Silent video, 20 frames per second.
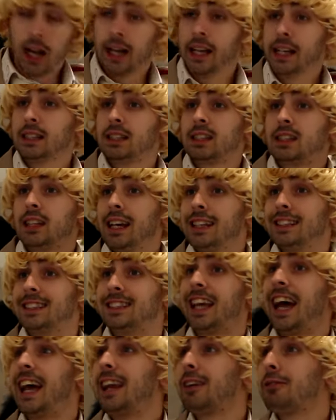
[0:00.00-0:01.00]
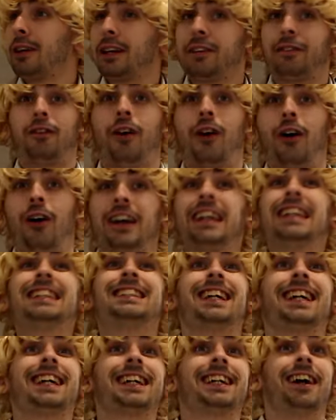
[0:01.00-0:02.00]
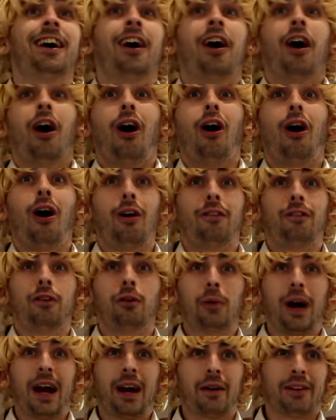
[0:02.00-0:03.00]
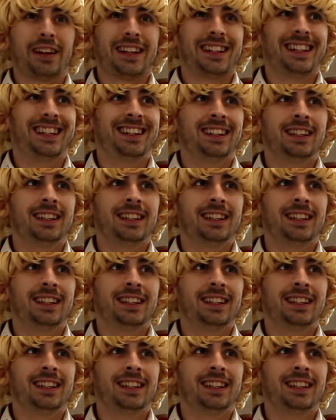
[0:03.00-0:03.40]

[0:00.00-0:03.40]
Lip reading: Is celery for eating or for wearing?